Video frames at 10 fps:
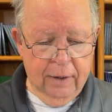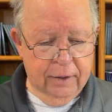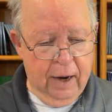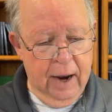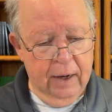
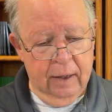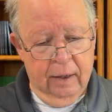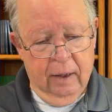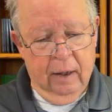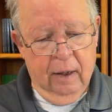take
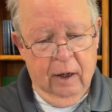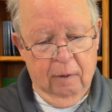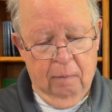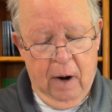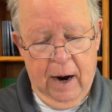
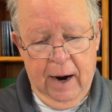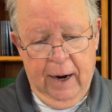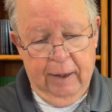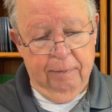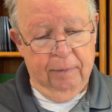
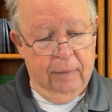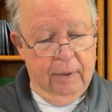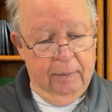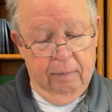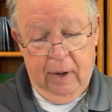my
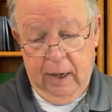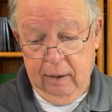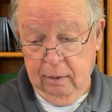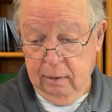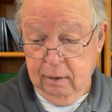
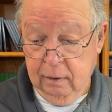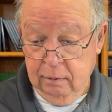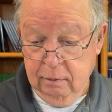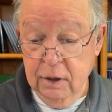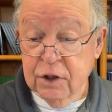
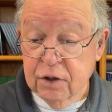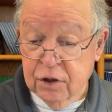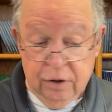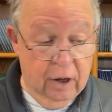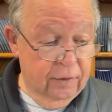list of
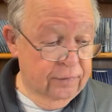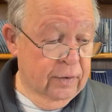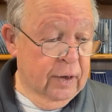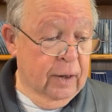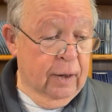stuff,
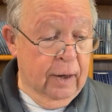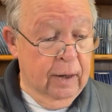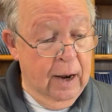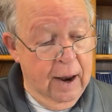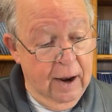
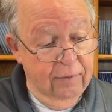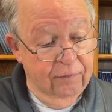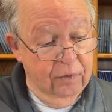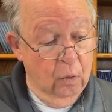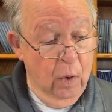and I
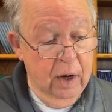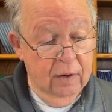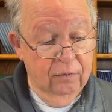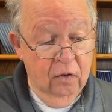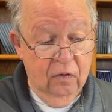have, for the week
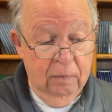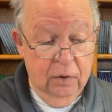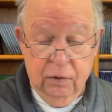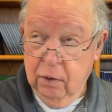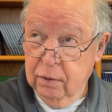of
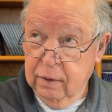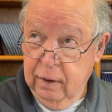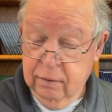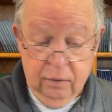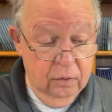November
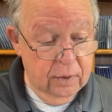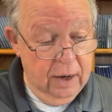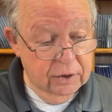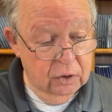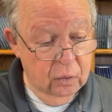13th,
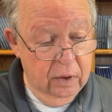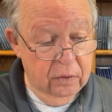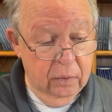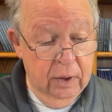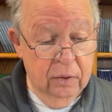
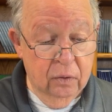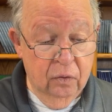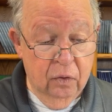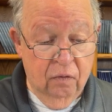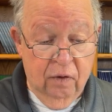2023 through
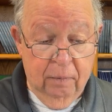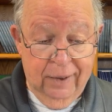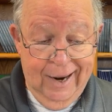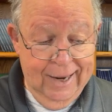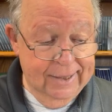November
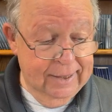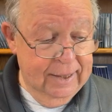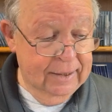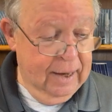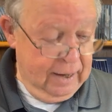
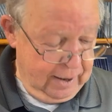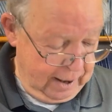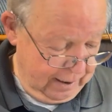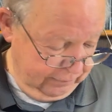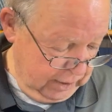19th,
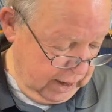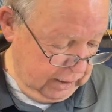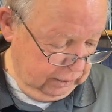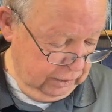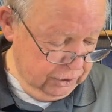I've got
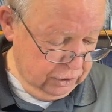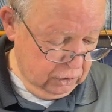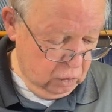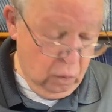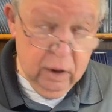a list
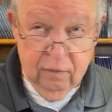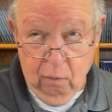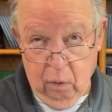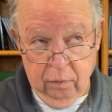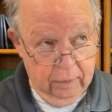of
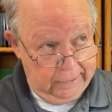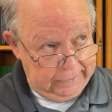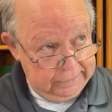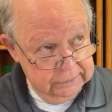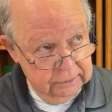24
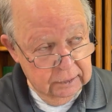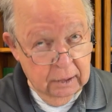things